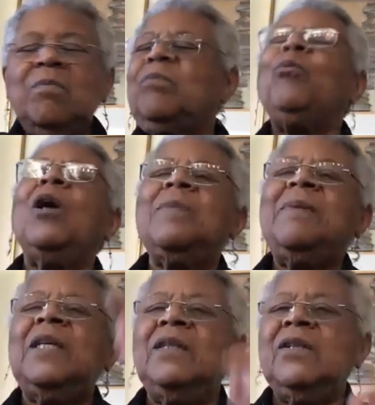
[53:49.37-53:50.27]
want to
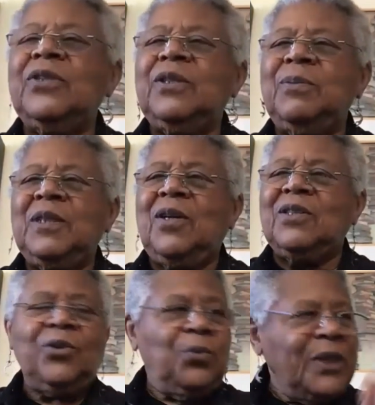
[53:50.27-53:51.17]
be in the Christmas
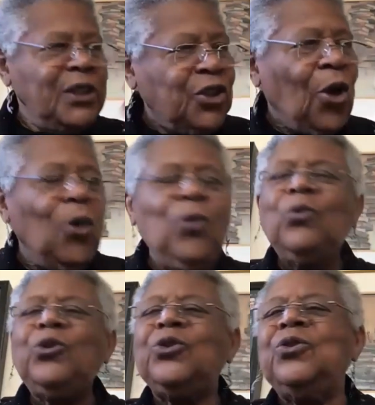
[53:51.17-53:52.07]
concert? We
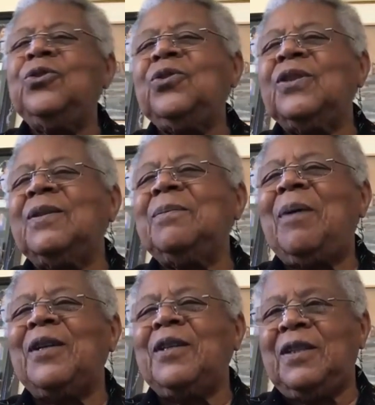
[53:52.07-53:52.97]
told you you couldn't
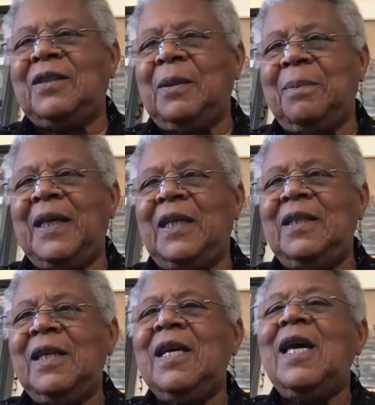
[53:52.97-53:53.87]
participate.
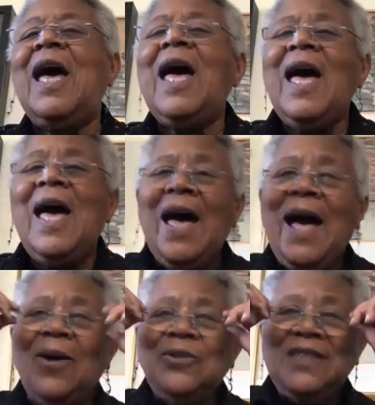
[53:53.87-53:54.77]

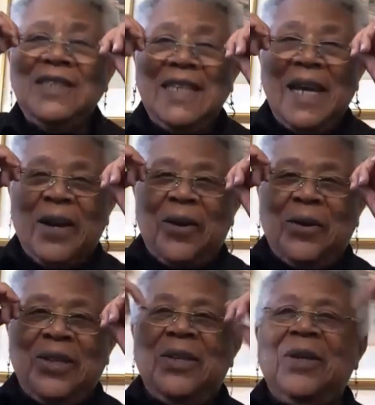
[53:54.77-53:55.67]
How dare
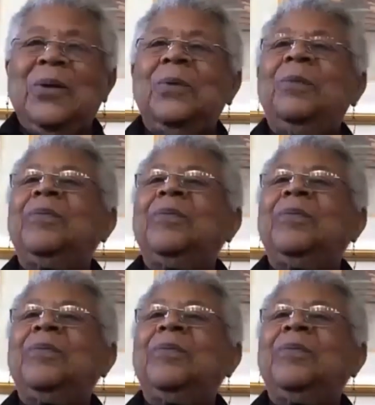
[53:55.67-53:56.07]
you